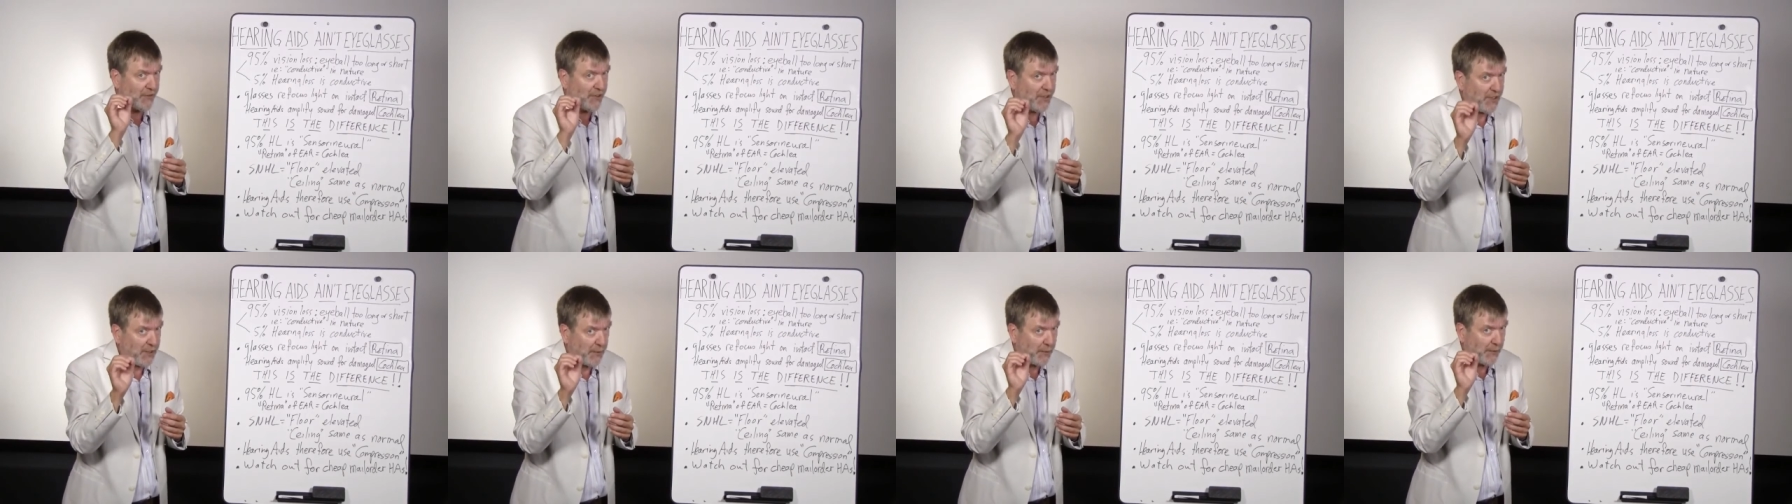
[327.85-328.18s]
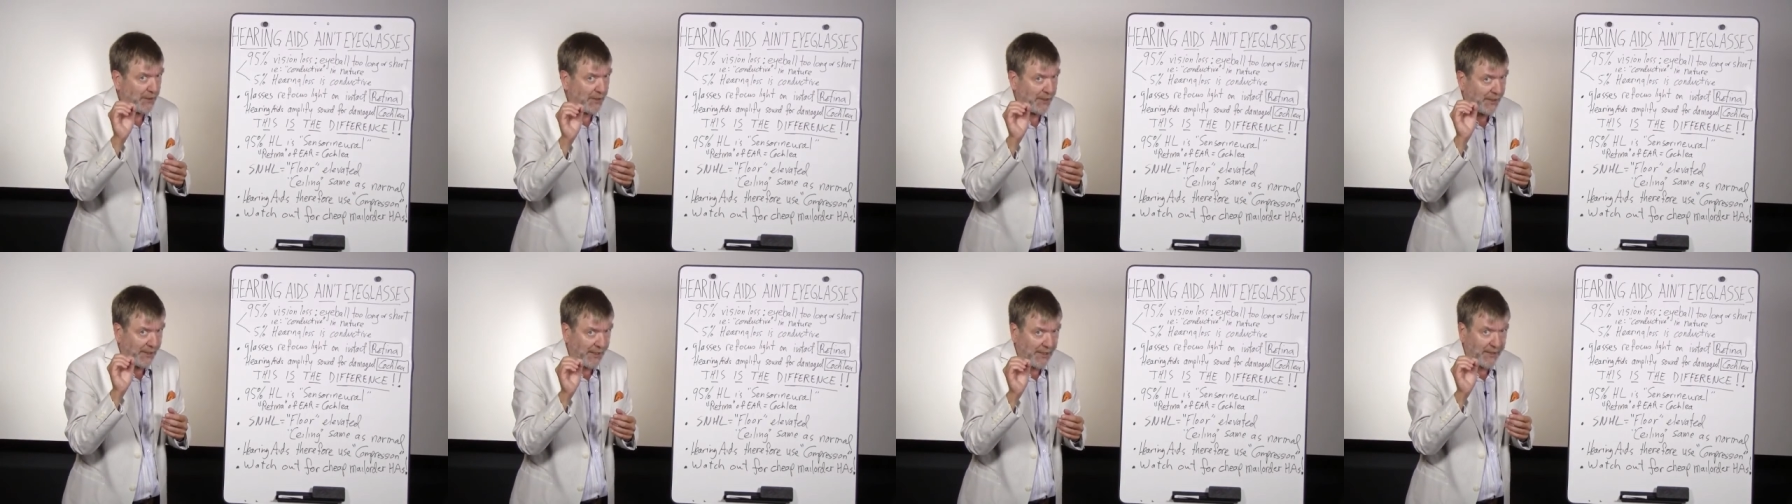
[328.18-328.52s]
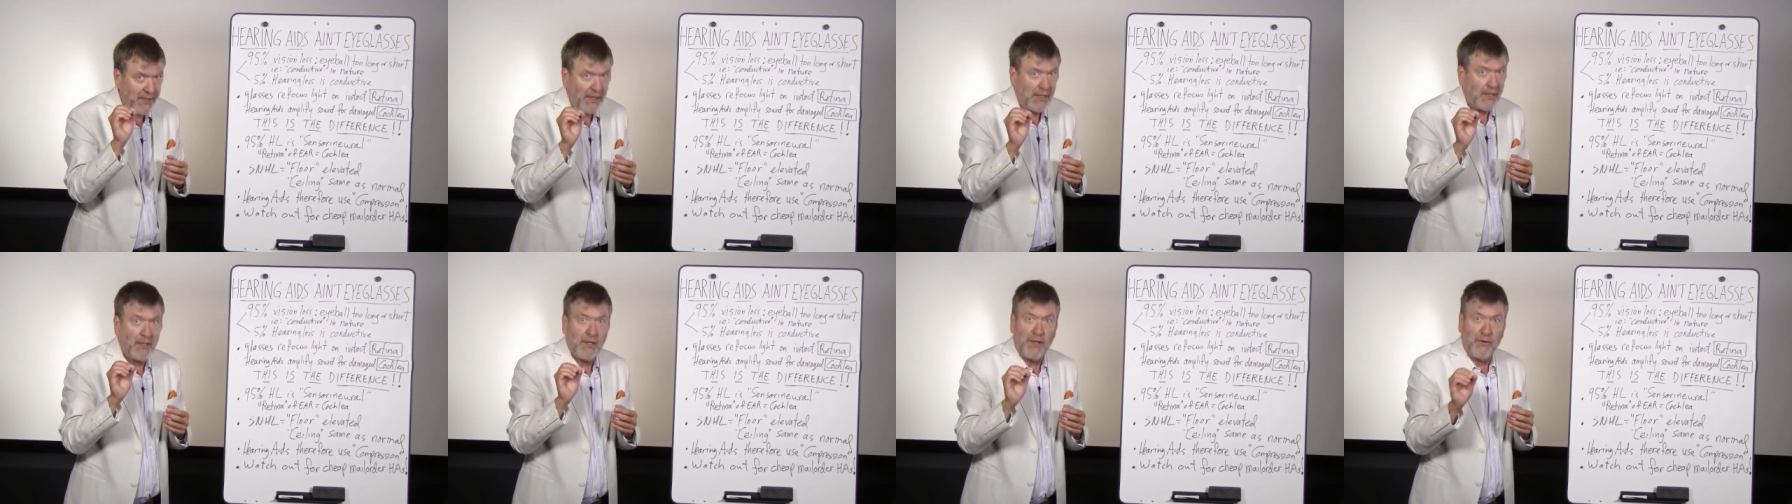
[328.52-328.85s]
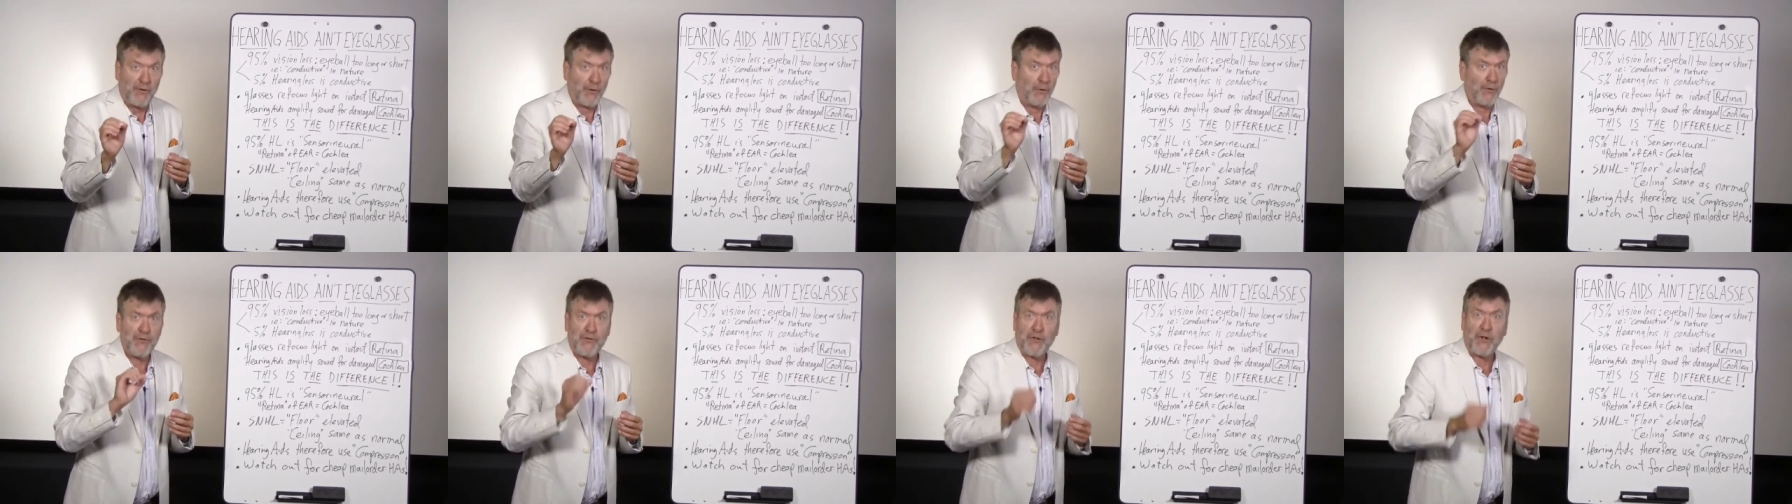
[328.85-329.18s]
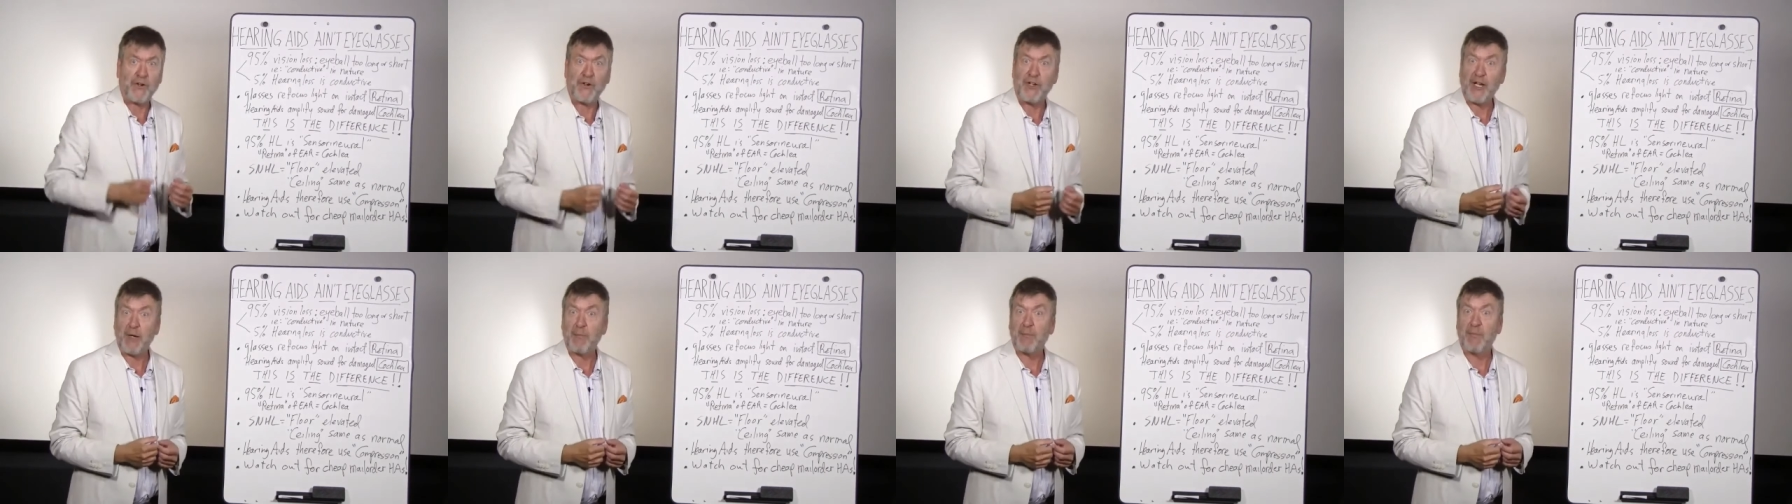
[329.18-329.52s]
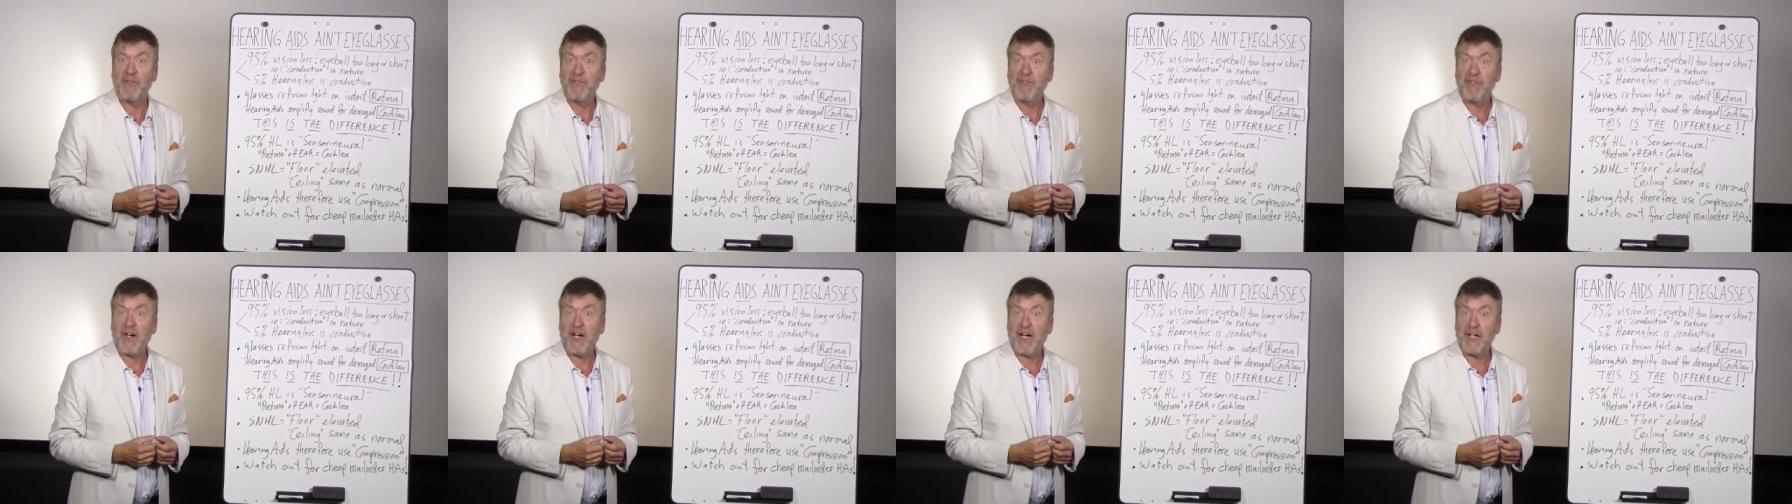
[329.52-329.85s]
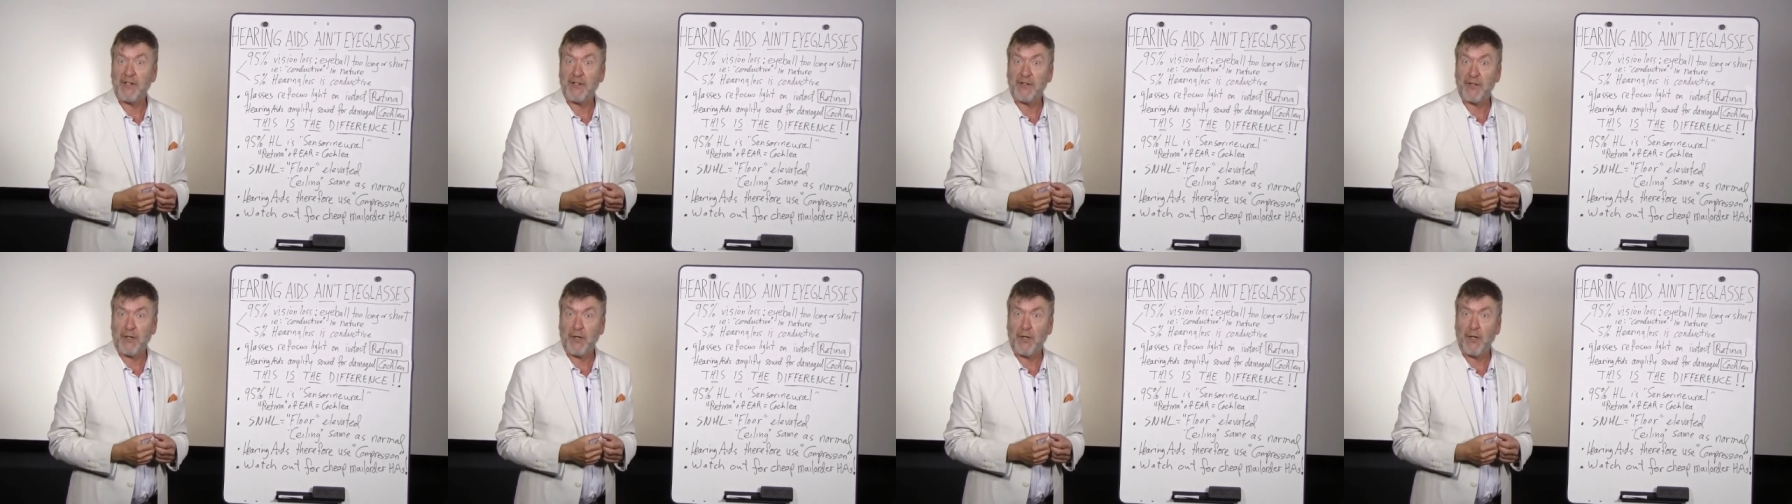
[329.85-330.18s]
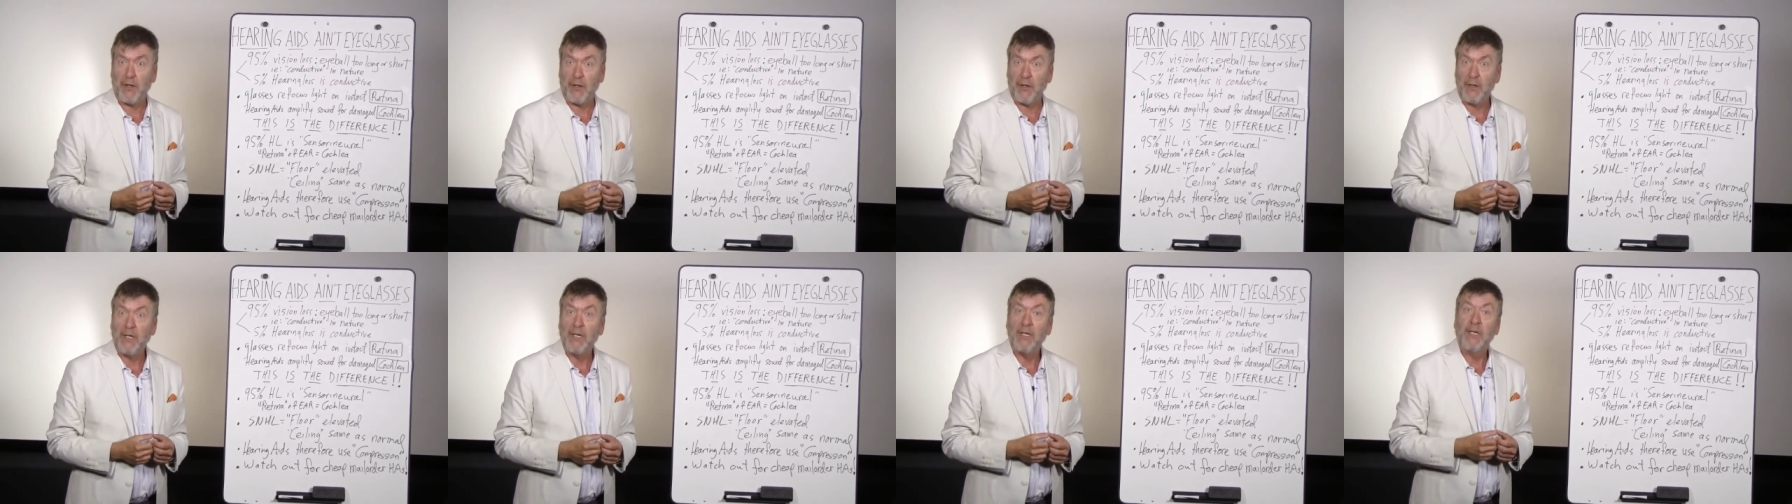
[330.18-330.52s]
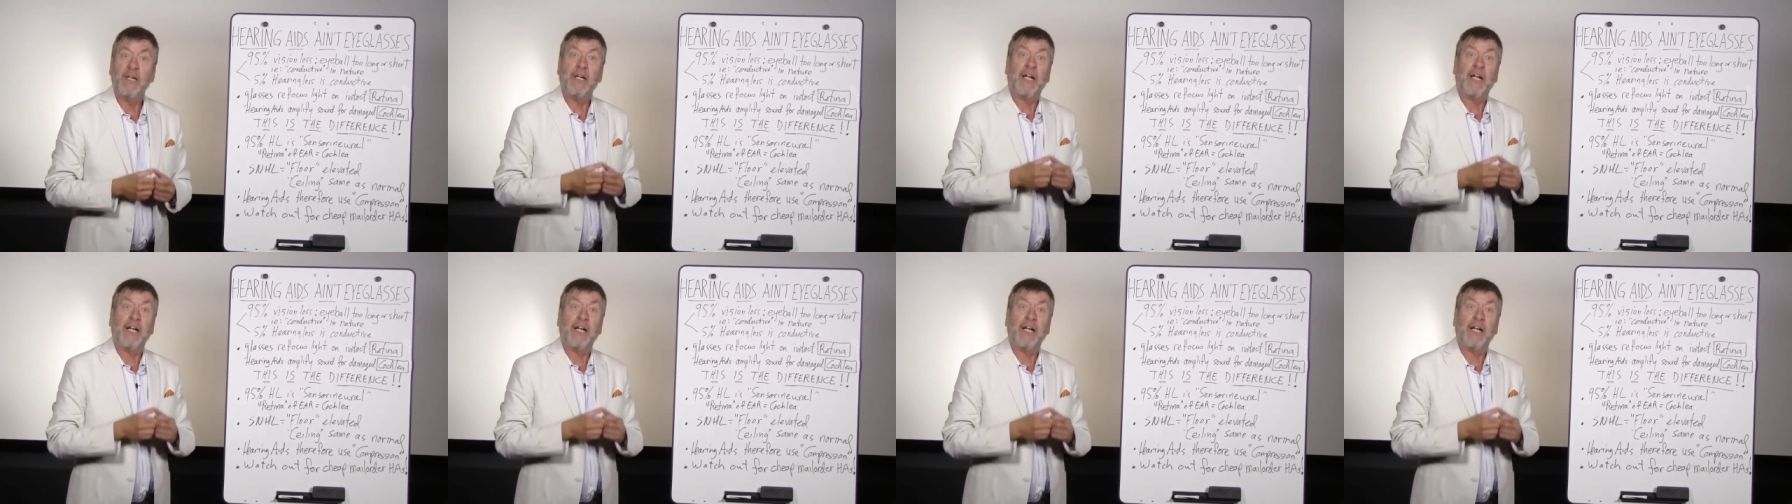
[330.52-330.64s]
the hearing aid, those aren't amplified at all.